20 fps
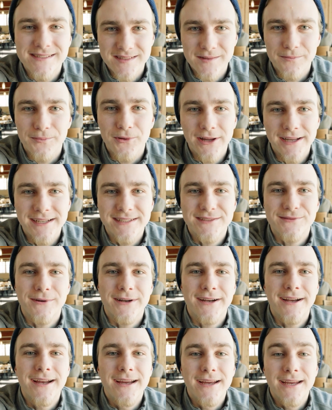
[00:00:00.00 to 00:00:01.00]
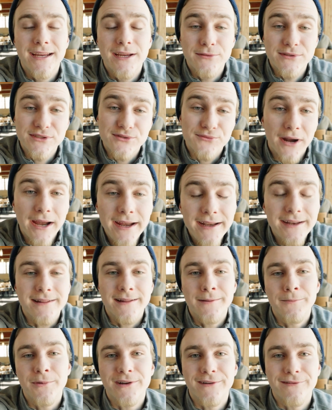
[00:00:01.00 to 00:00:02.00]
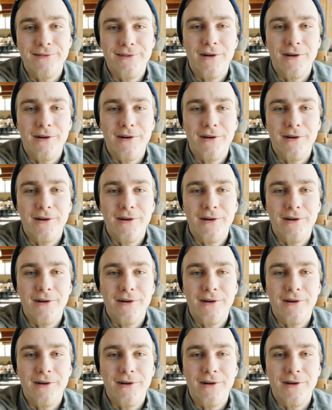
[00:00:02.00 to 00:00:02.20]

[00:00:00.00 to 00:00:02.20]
is the place where he was writing the book of